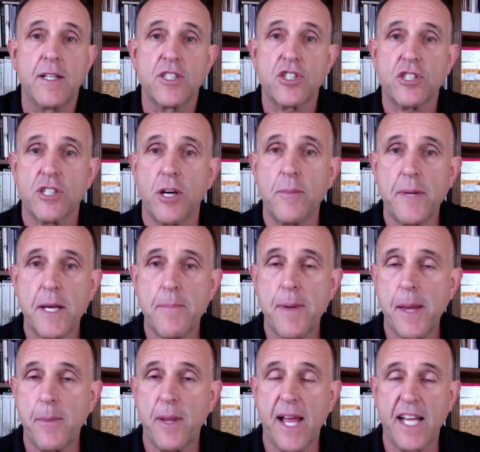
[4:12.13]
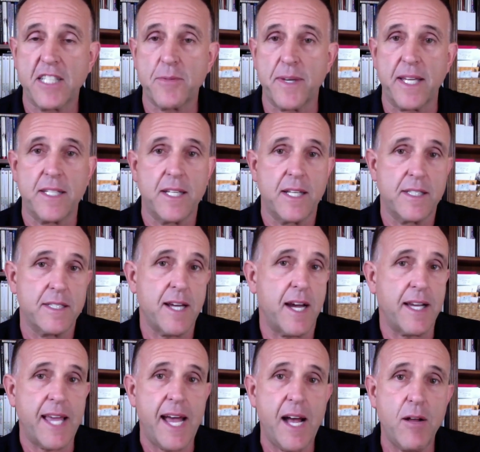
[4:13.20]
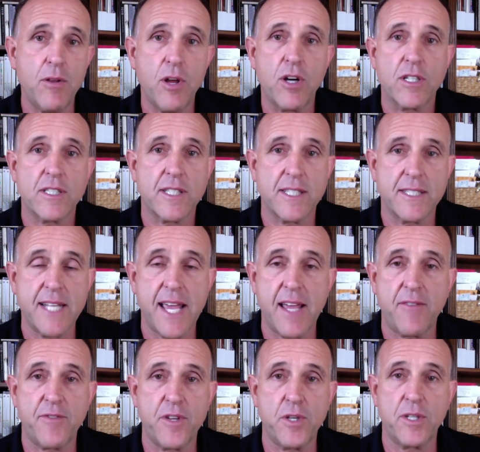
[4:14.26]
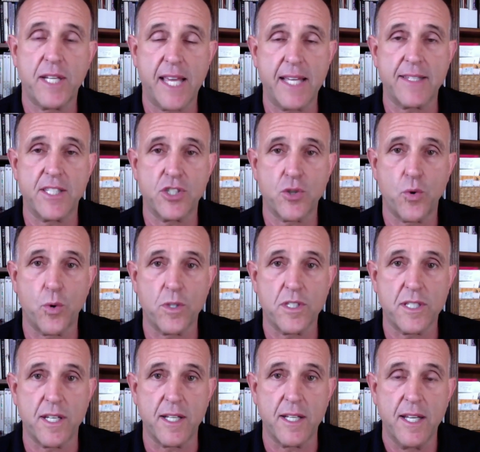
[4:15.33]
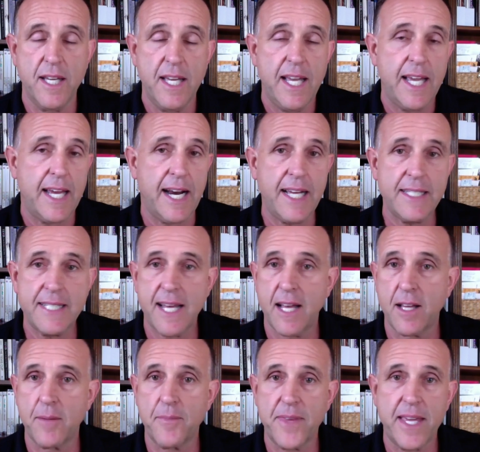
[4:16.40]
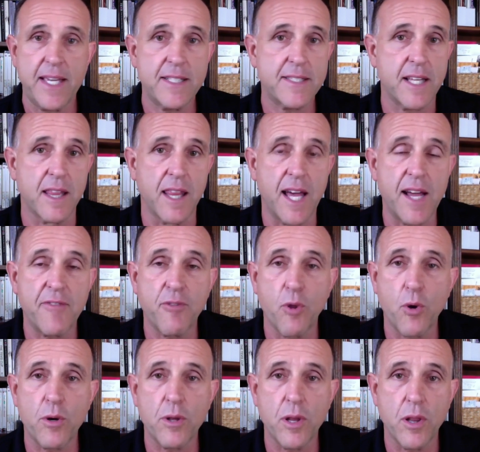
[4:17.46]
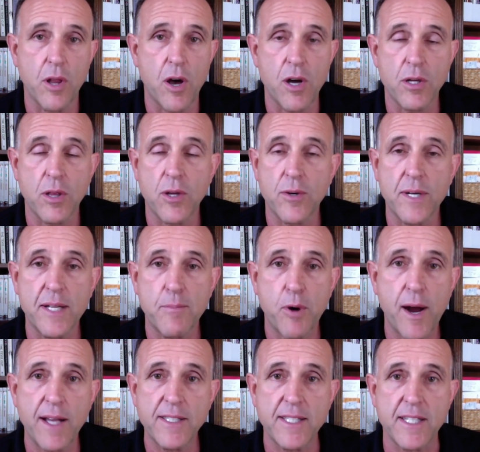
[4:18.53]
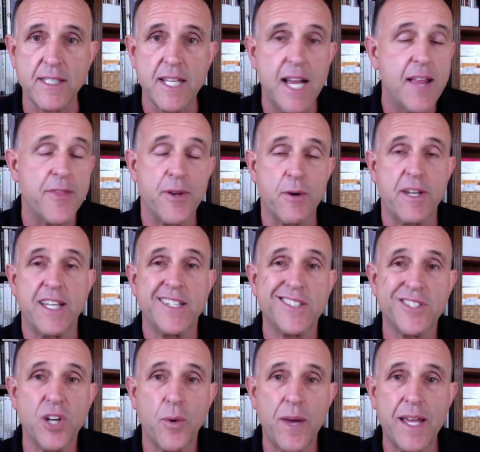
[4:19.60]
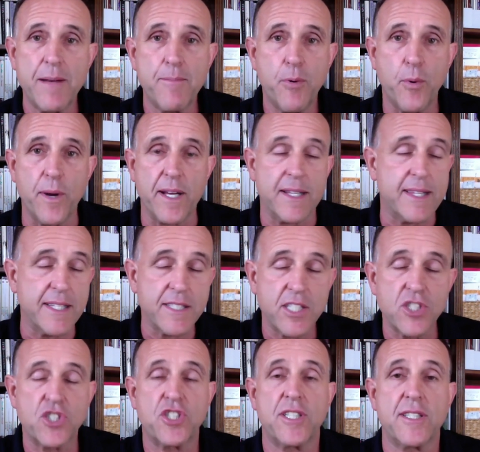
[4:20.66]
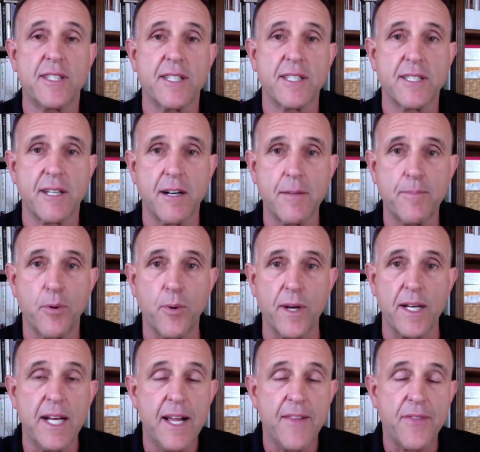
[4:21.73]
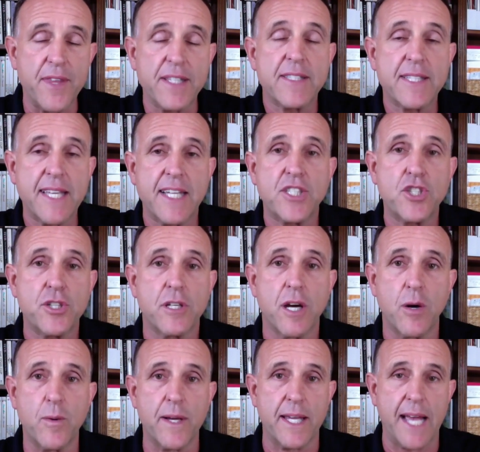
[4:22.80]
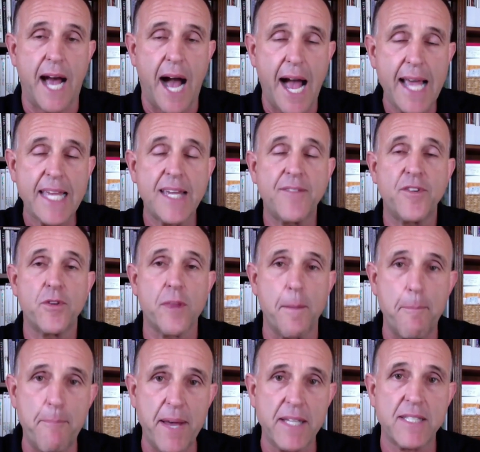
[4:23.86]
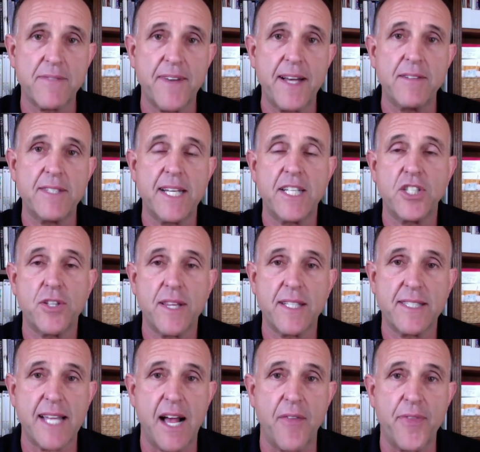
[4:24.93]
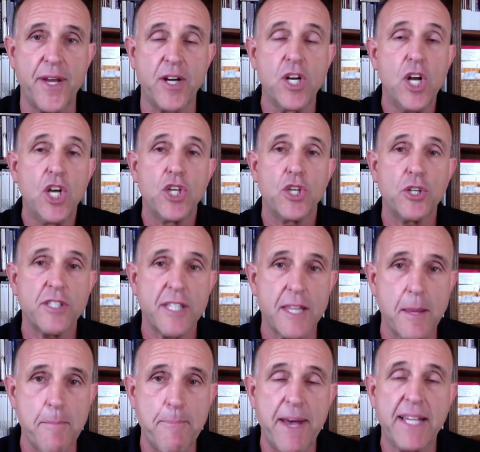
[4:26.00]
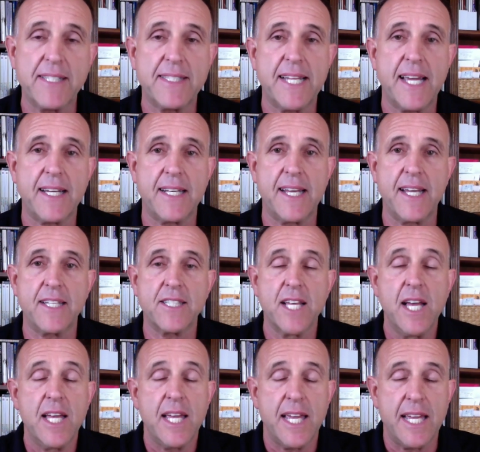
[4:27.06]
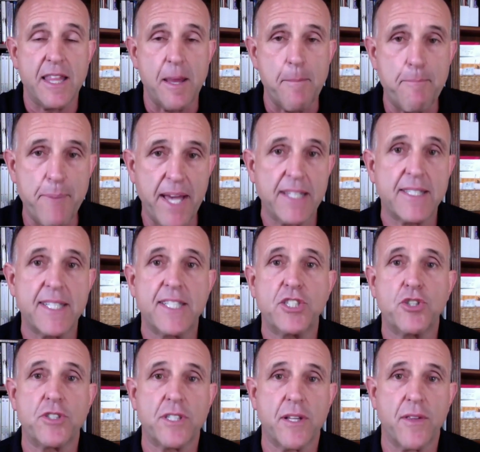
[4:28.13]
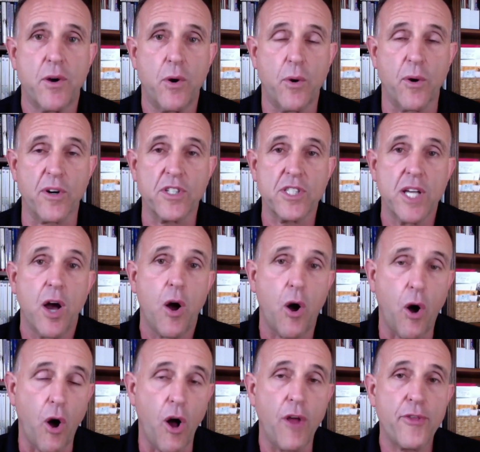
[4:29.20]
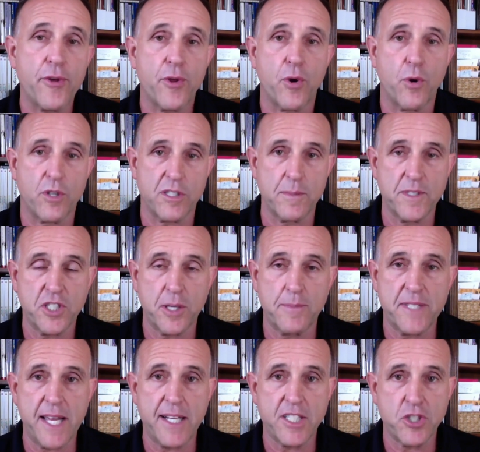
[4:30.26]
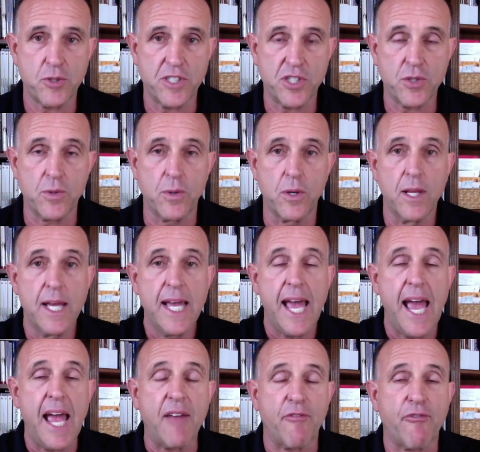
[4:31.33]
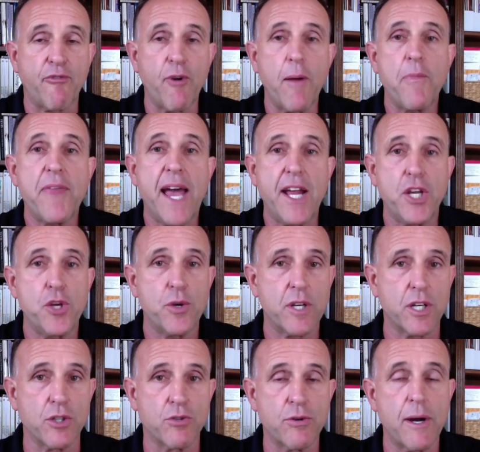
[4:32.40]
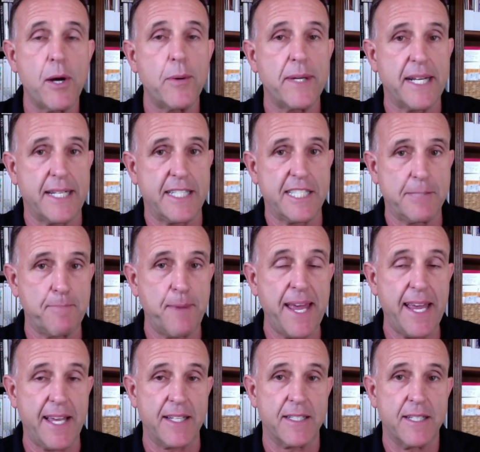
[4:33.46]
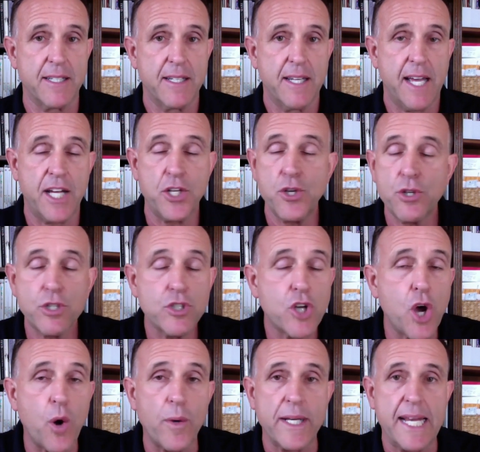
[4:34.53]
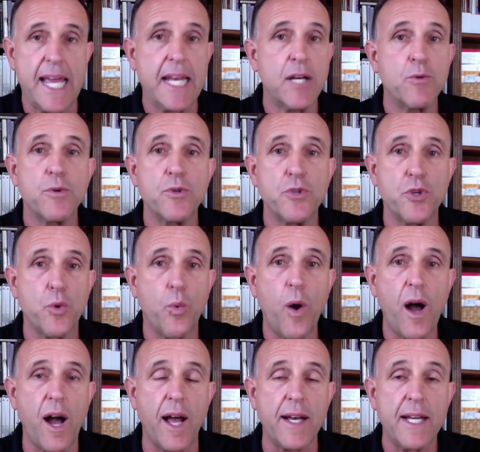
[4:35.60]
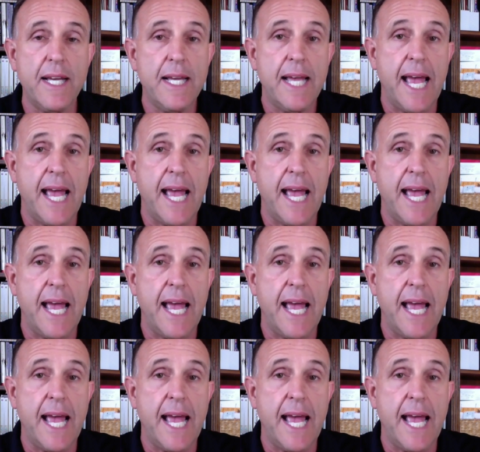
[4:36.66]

So many people ask me, Doc, how long does it take for you to get this course done? And I tell them, it's a lifelong learning process. There is no end point. This is just the start point. This gets you going. I give you the best foundation that's out there, using the best techniques, in the best interest of the horse, all through the Horsemanship Dentistry School. And from that, you can grow and expand. And you can go in any route you want.